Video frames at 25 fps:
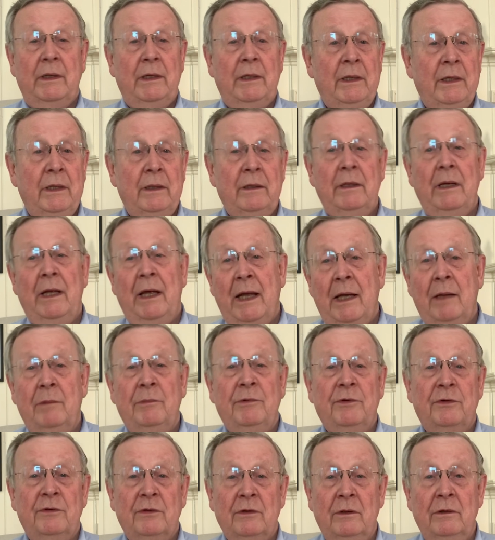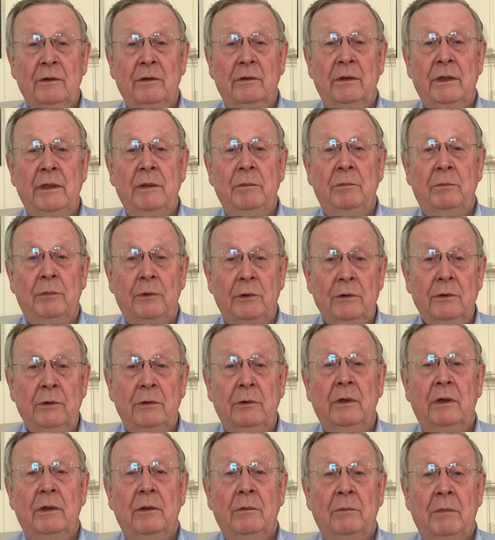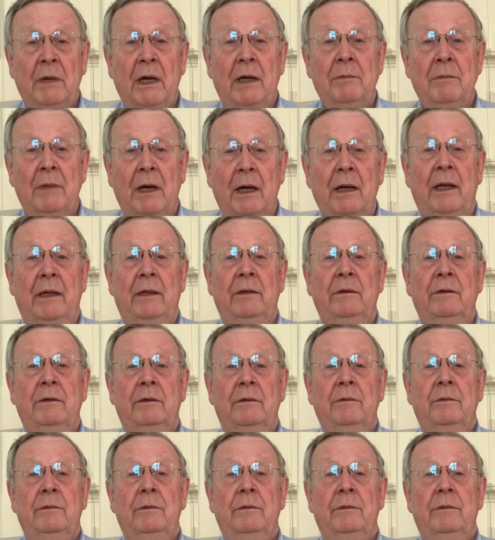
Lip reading: it absolutely blew my mind.